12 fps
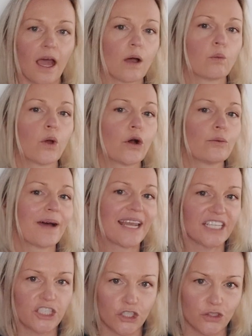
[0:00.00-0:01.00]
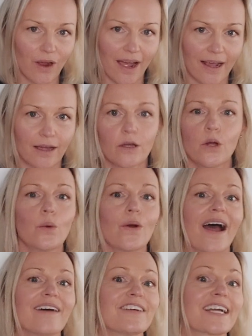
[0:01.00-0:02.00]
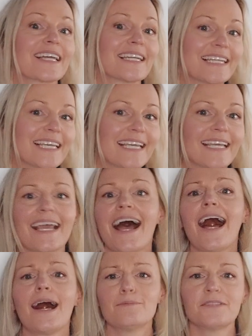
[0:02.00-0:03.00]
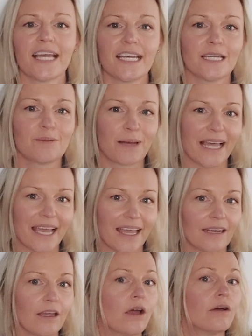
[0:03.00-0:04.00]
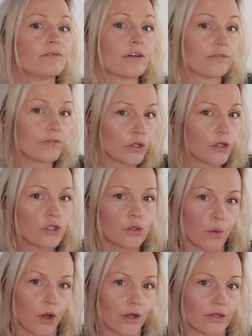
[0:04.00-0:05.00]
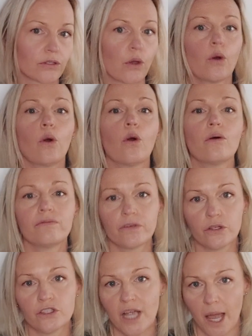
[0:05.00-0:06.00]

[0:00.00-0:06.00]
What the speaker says: A well-managed Strata will have a clear, updated plan for future works or future